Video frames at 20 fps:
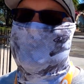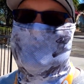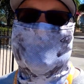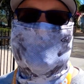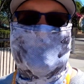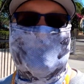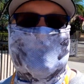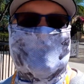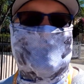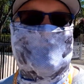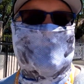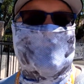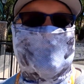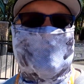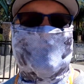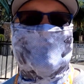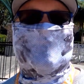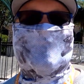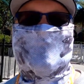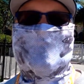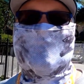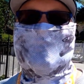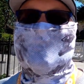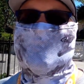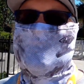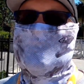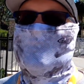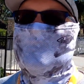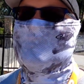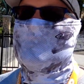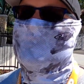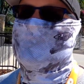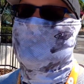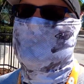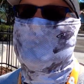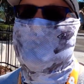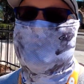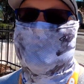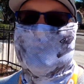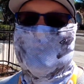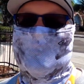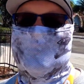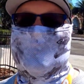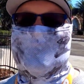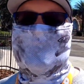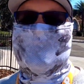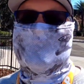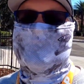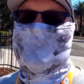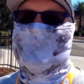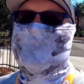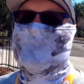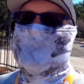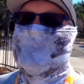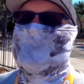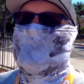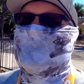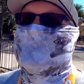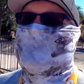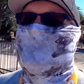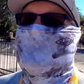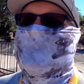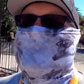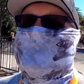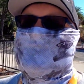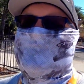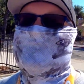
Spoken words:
All right, Universal has went through a lot of